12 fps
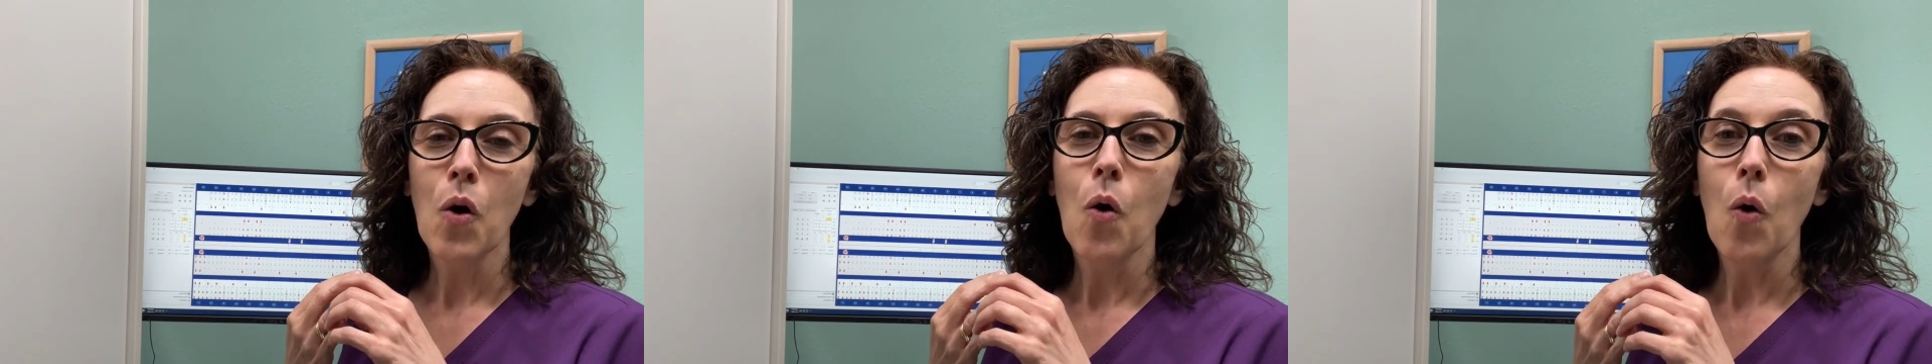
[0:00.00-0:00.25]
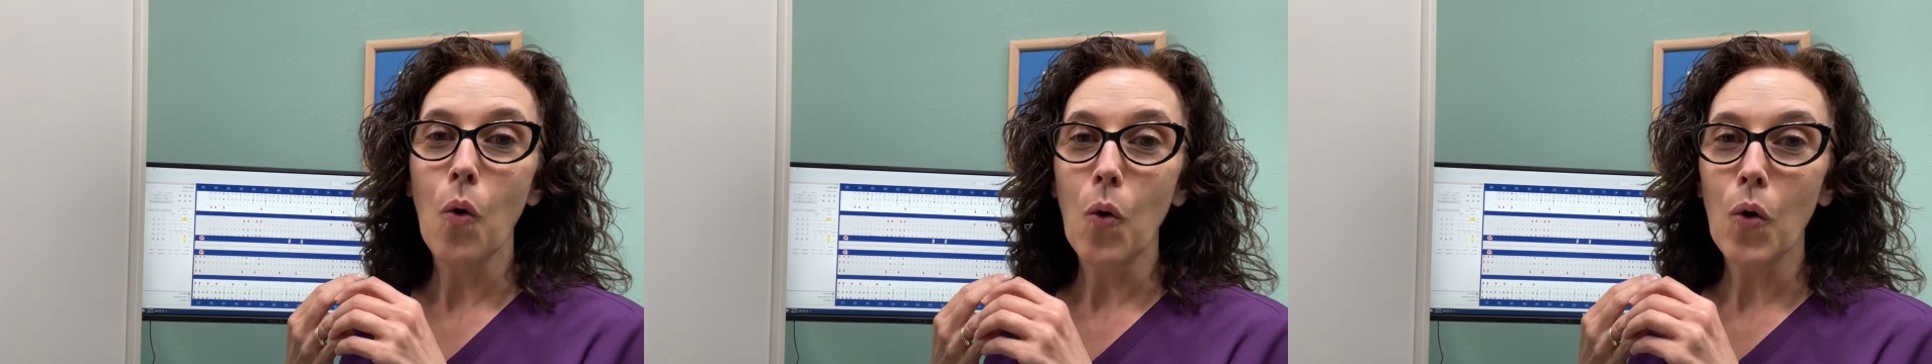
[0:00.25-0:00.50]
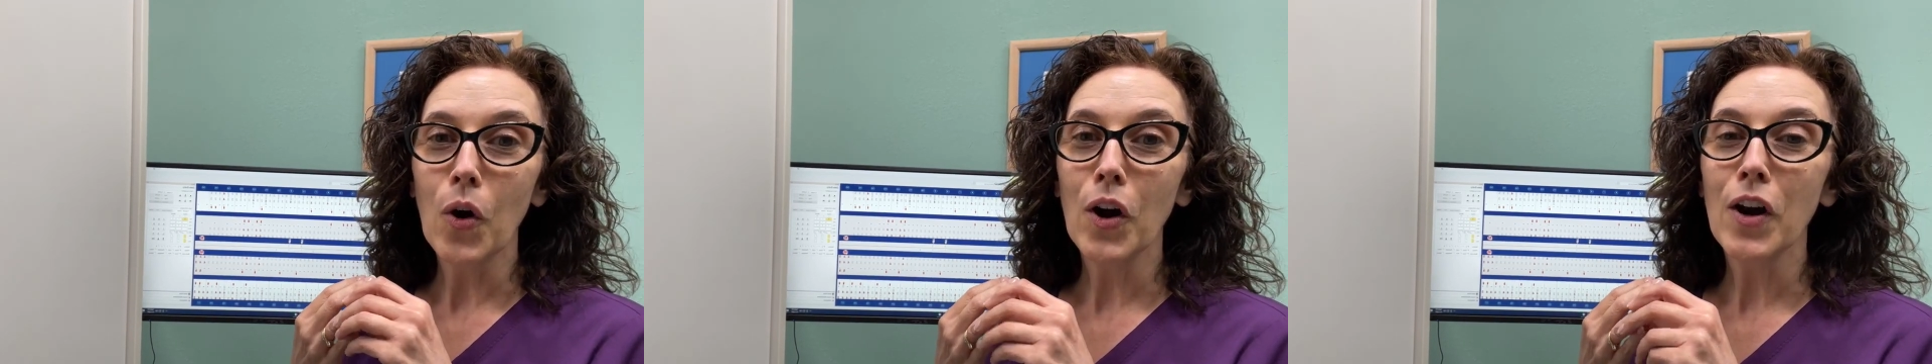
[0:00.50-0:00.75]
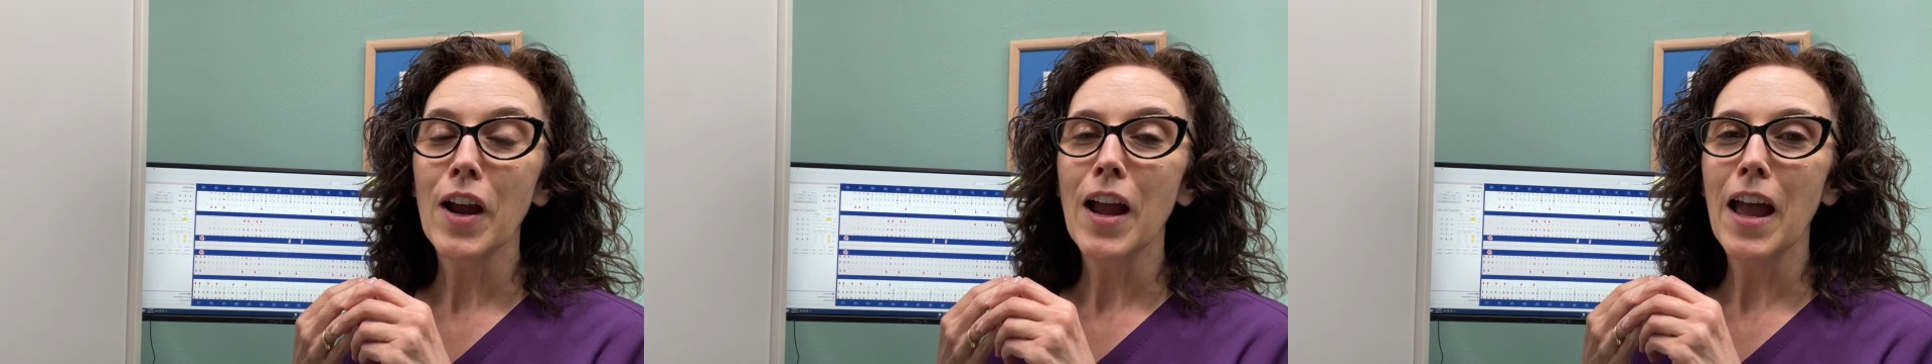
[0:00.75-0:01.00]

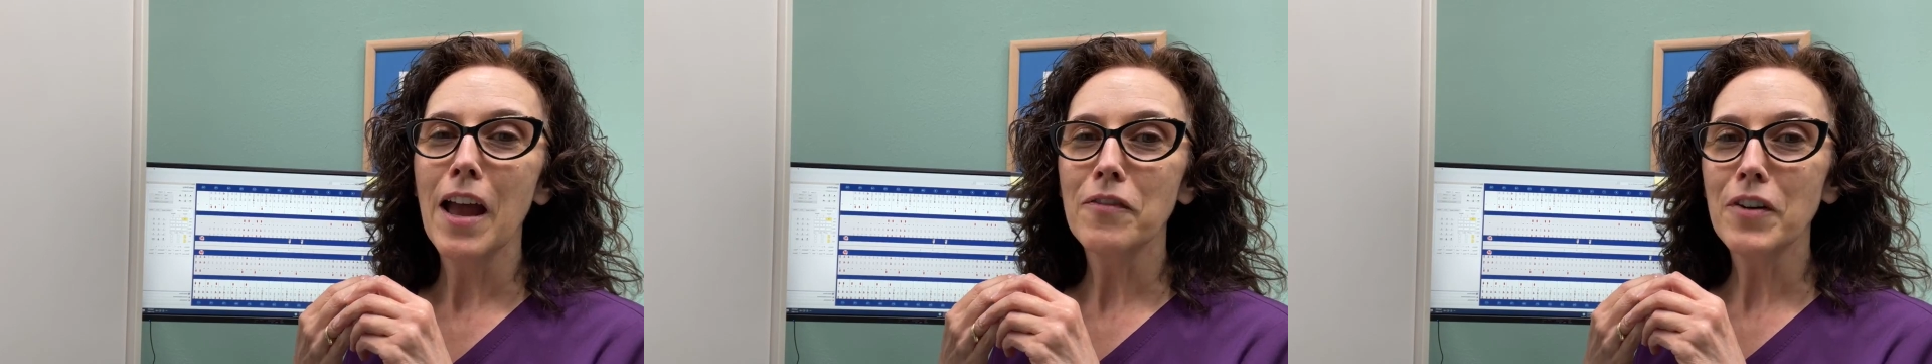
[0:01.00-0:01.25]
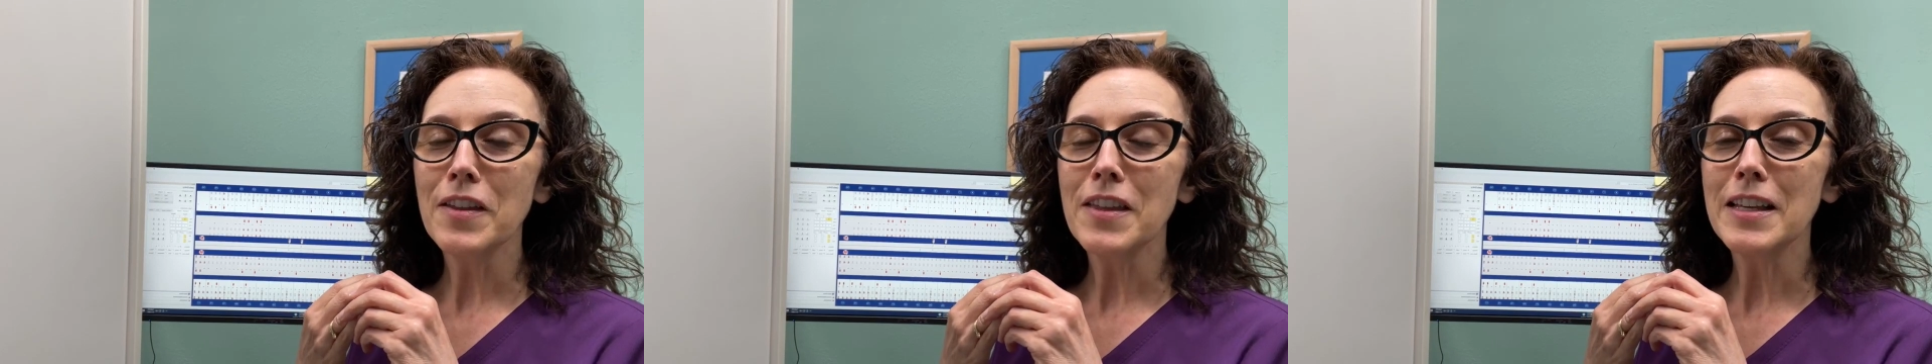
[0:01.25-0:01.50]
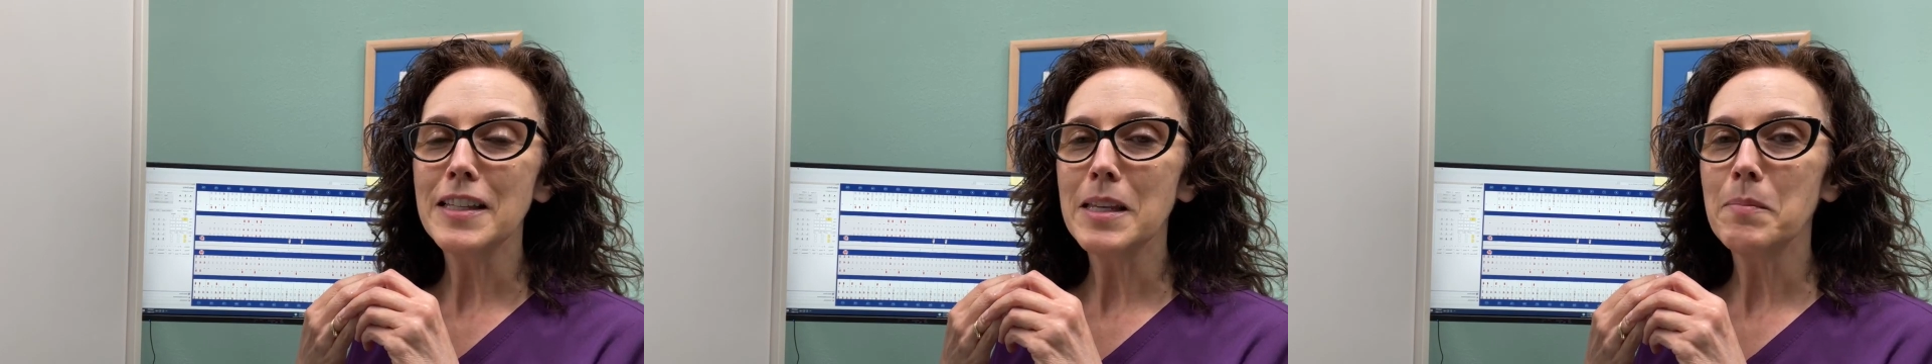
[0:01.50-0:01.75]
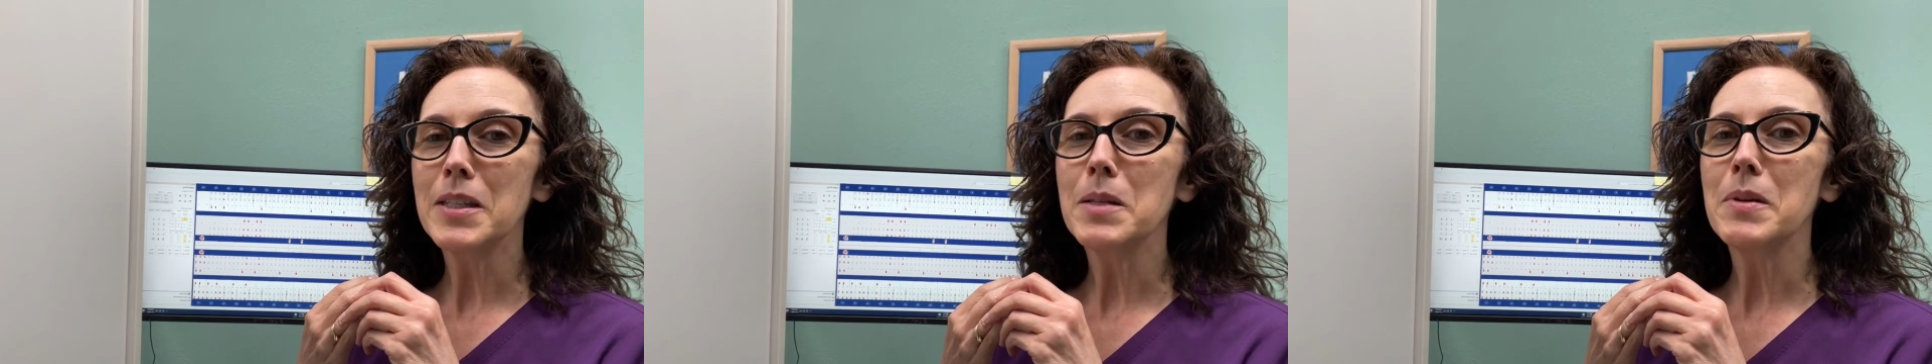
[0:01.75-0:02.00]
or everything
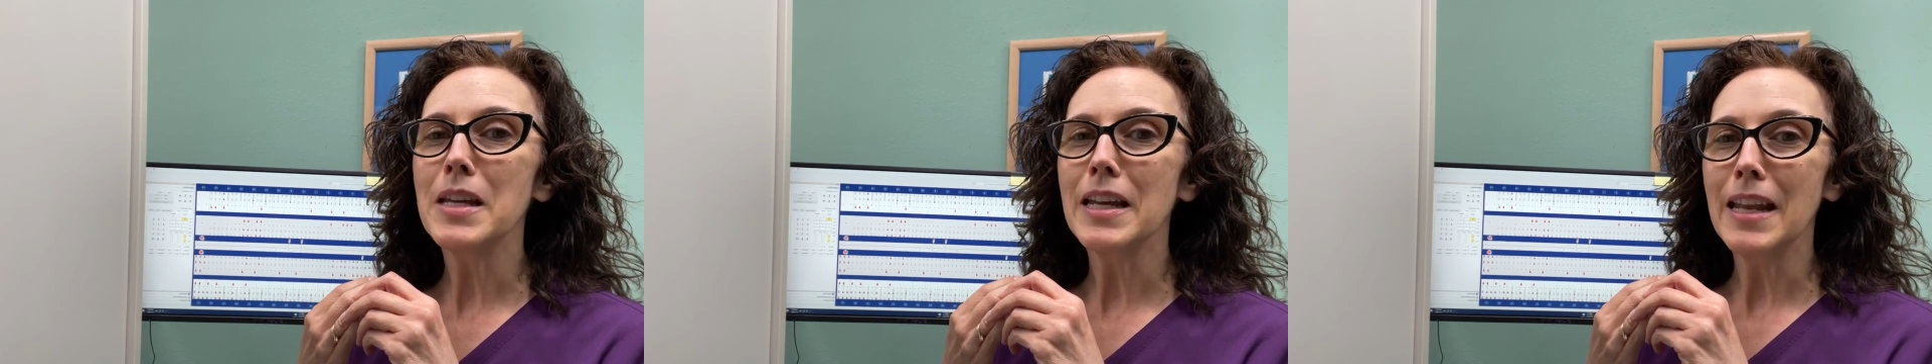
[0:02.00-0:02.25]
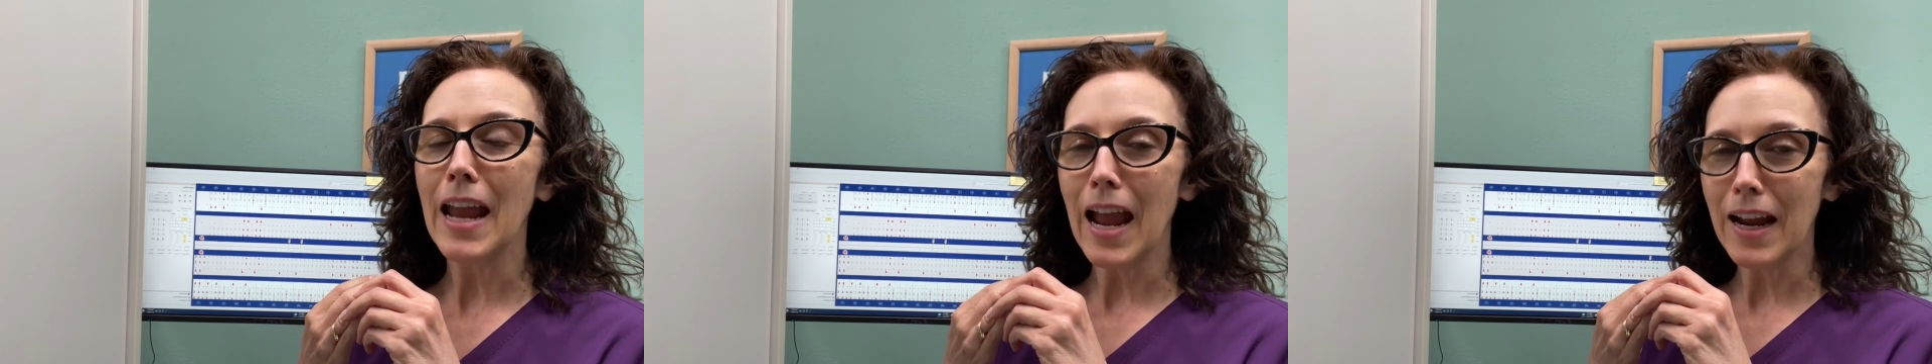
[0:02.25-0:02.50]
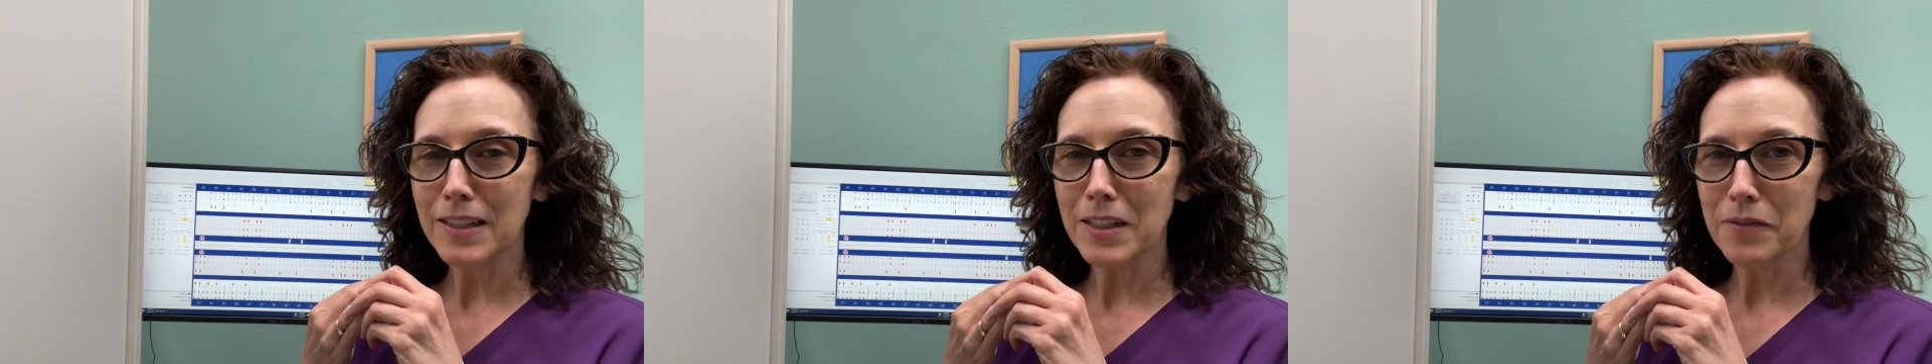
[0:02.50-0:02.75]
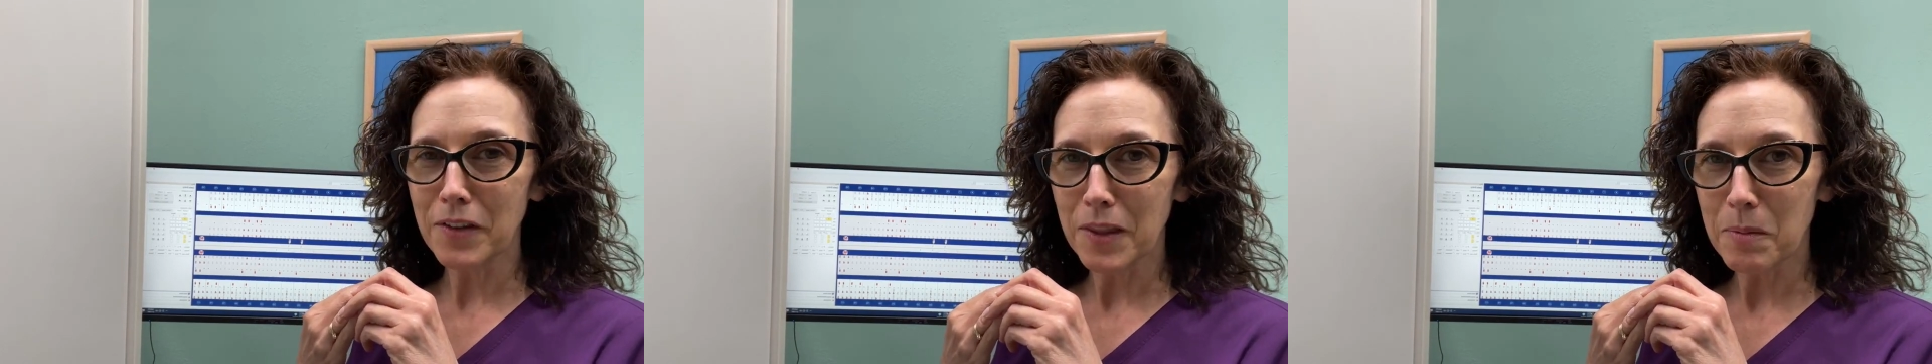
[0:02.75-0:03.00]
seems to be
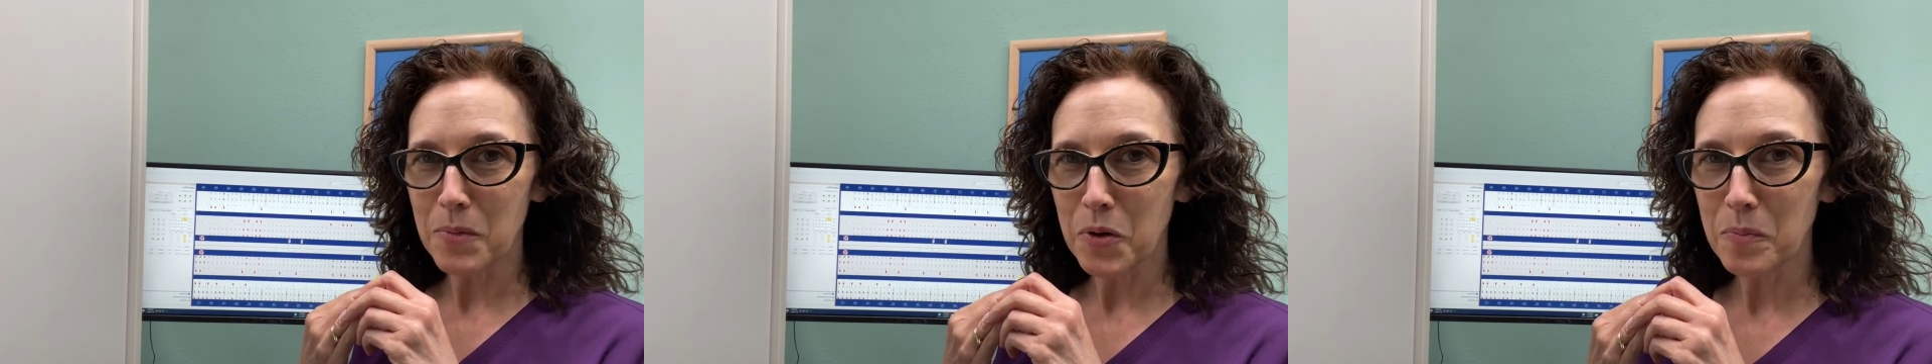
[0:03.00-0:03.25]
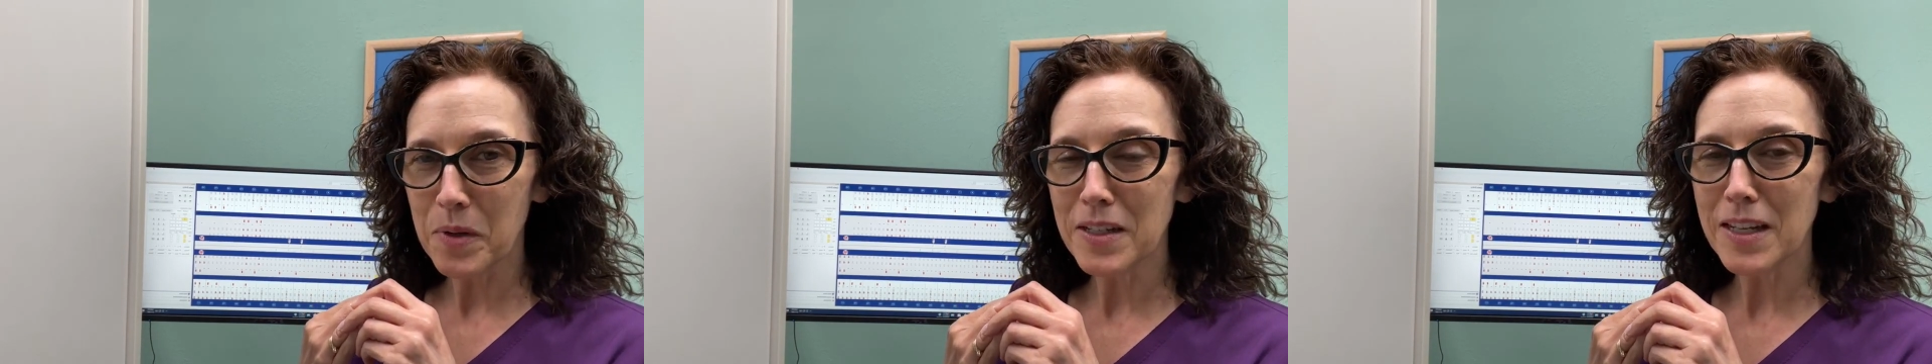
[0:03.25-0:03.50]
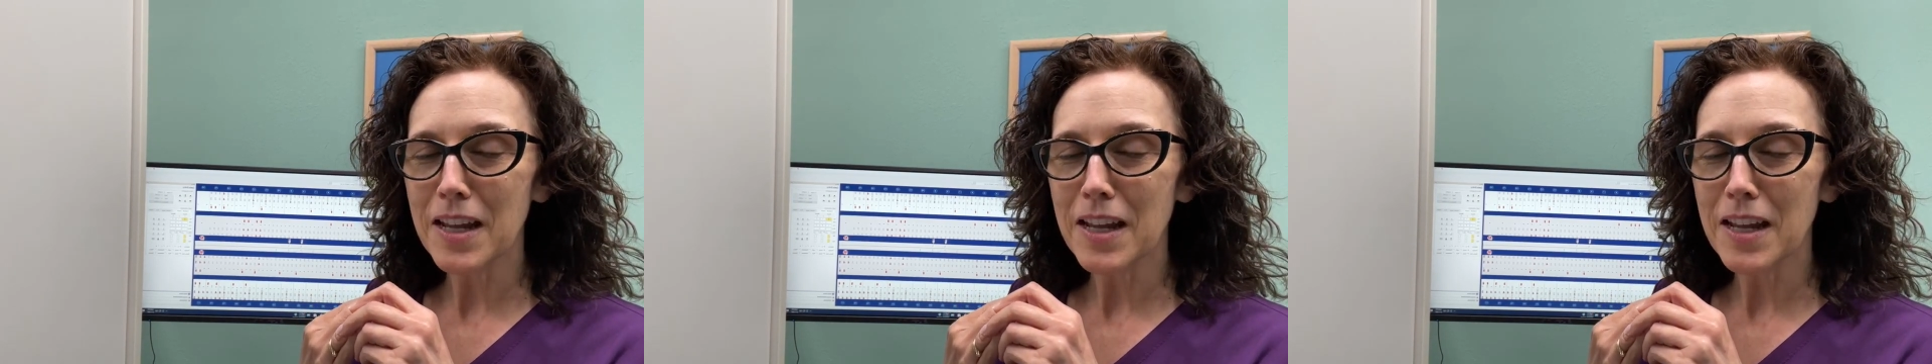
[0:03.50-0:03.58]
inactive at the moment,